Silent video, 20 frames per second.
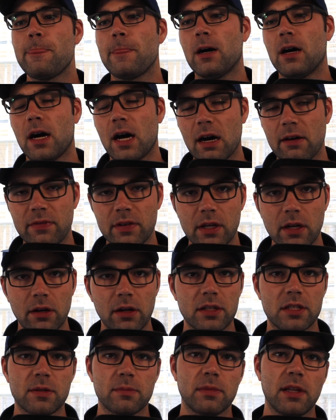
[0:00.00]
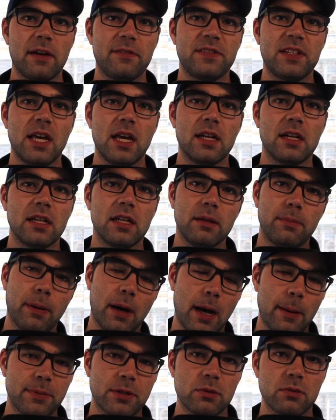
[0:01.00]
Javier hits him left-handed. He
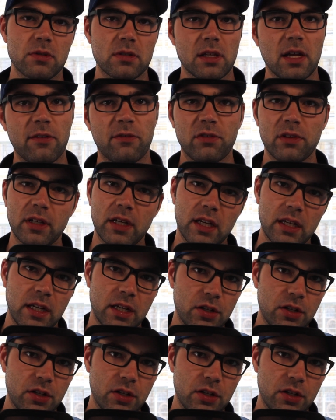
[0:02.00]
pops to his left lead.